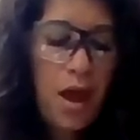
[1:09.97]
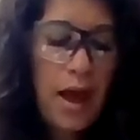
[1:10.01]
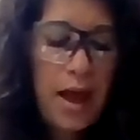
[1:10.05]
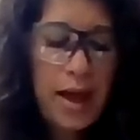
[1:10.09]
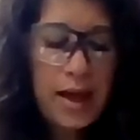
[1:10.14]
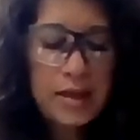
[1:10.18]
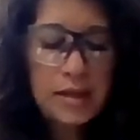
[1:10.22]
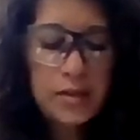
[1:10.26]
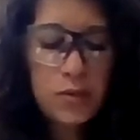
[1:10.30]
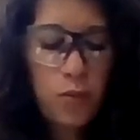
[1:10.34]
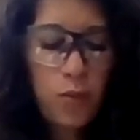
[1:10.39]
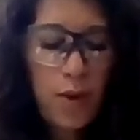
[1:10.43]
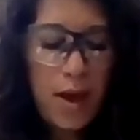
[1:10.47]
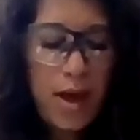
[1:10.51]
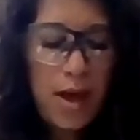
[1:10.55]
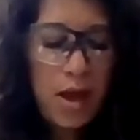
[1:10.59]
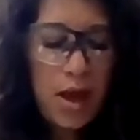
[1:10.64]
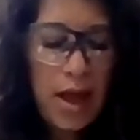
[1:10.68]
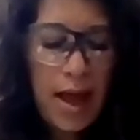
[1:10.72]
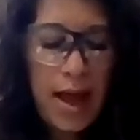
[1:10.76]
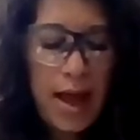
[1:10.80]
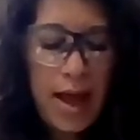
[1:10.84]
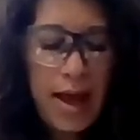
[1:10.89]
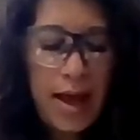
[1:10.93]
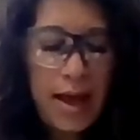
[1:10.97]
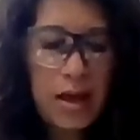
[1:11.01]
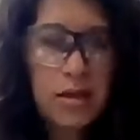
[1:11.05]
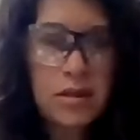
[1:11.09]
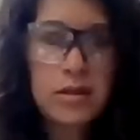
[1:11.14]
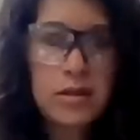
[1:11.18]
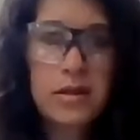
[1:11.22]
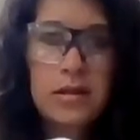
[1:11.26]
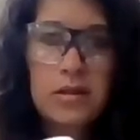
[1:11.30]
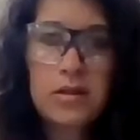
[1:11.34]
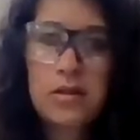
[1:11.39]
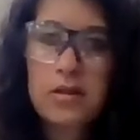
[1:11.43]
as well
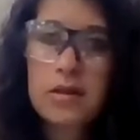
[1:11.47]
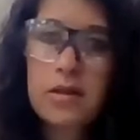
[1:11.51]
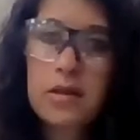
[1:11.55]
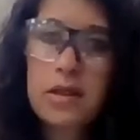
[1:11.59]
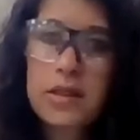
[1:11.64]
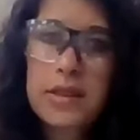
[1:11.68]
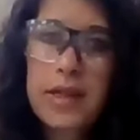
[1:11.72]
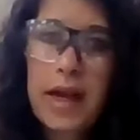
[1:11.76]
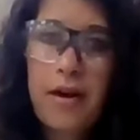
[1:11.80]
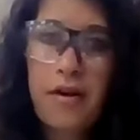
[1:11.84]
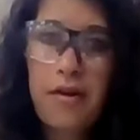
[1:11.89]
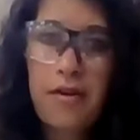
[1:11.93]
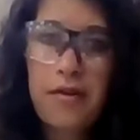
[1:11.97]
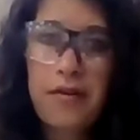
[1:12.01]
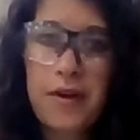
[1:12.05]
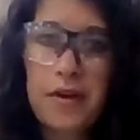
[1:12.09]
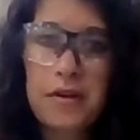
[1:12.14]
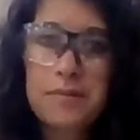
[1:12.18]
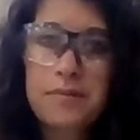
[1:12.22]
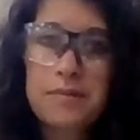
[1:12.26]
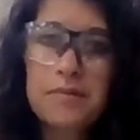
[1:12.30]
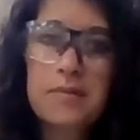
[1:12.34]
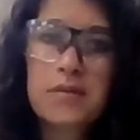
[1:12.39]
as styrofoam.